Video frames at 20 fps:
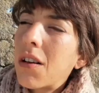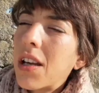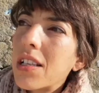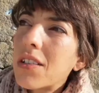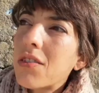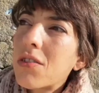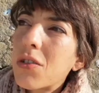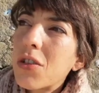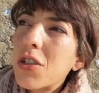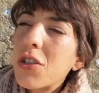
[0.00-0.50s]

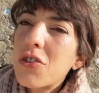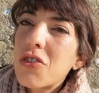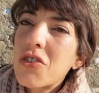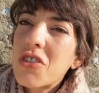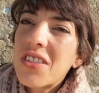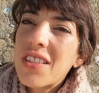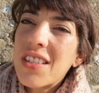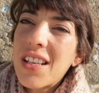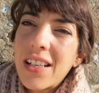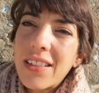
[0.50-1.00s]
so your
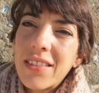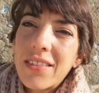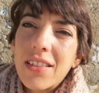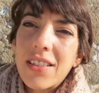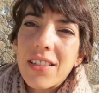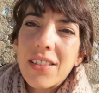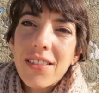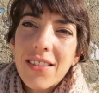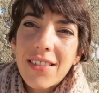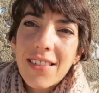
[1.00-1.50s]

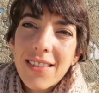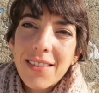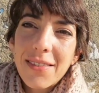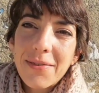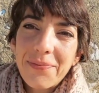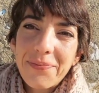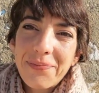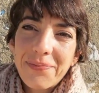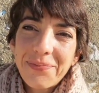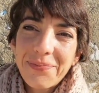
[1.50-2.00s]
standards
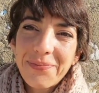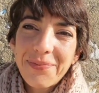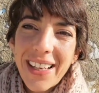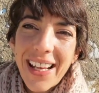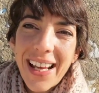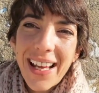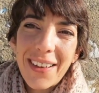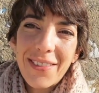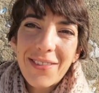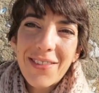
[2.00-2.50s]

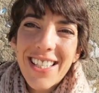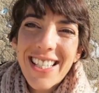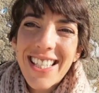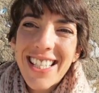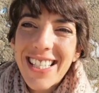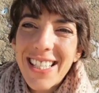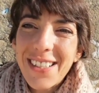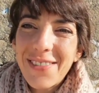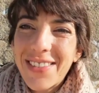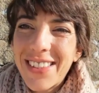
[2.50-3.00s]
have
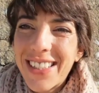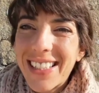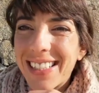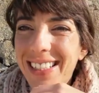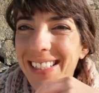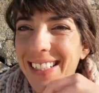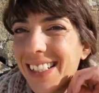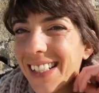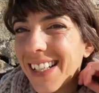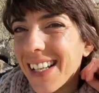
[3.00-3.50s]

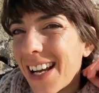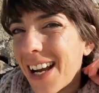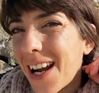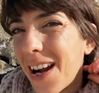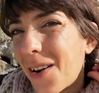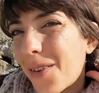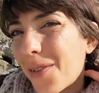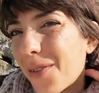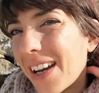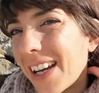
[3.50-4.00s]

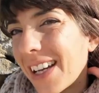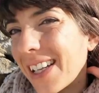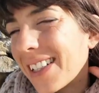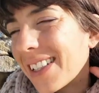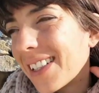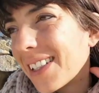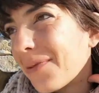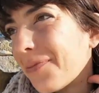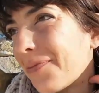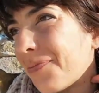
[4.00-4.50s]
shifted, right?
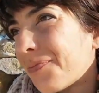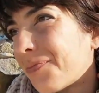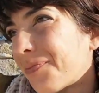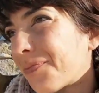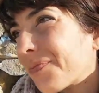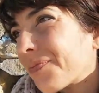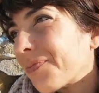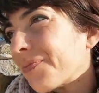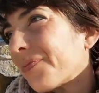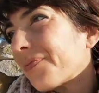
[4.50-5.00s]

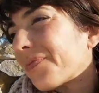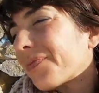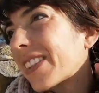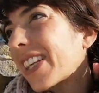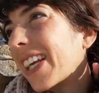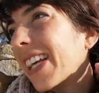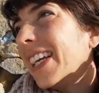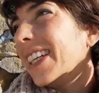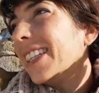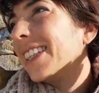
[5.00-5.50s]

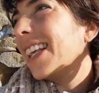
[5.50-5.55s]
And